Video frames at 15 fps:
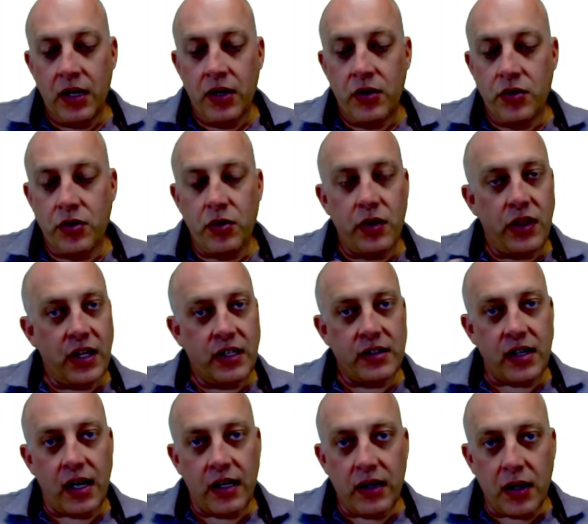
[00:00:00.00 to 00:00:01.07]
due to things
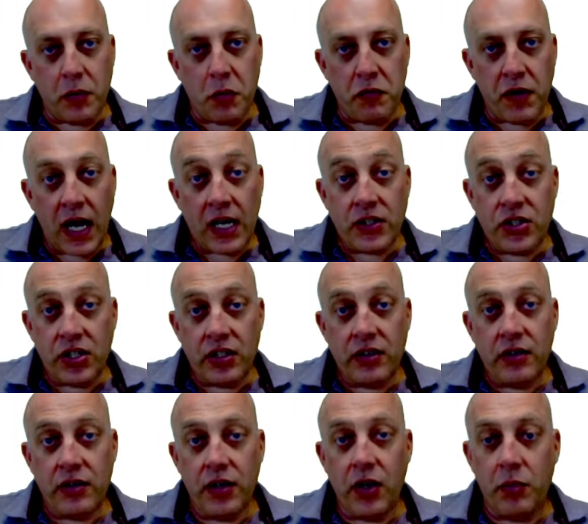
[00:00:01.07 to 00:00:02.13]
like liquefaction,
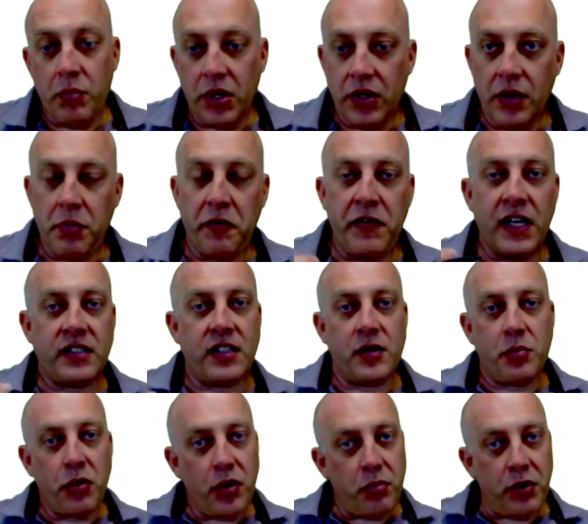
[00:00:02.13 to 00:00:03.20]
buildup of excess
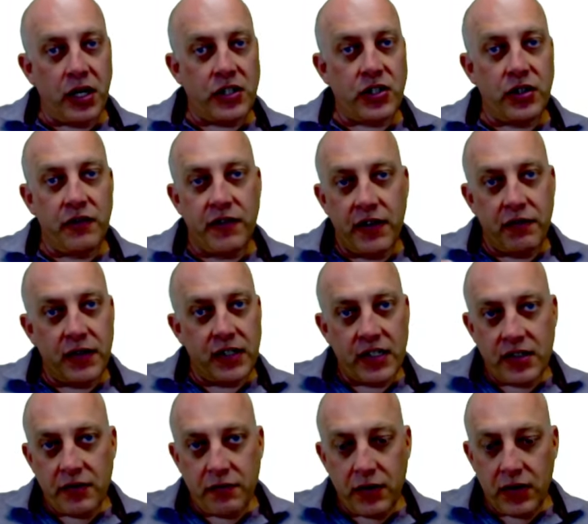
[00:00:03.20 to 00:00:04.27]
pore pressure, even if it
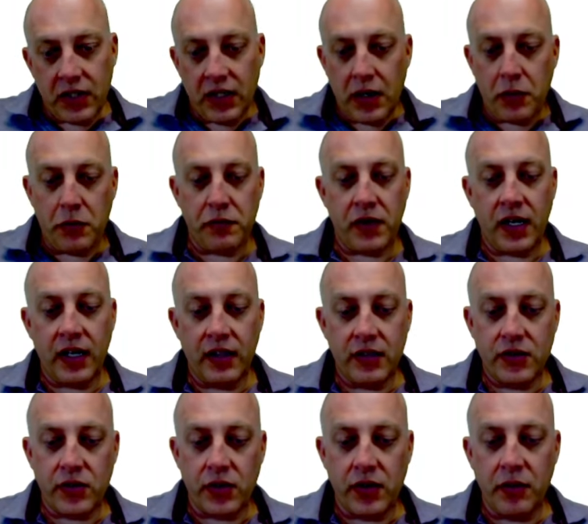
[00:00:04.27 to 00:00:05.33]
doesn't fully liquefy, the
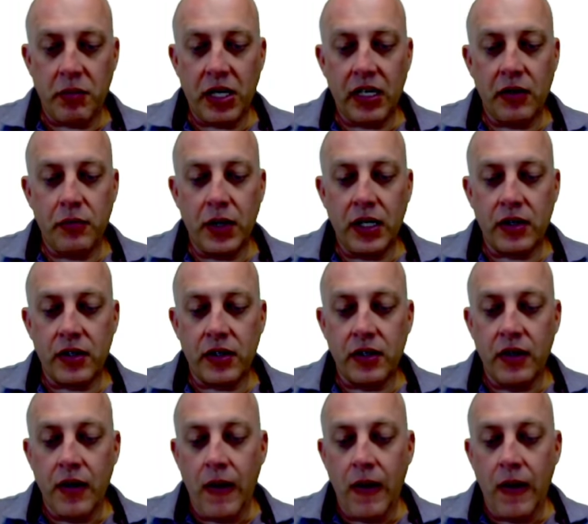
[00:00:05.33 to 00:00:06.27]
soil may get weaker.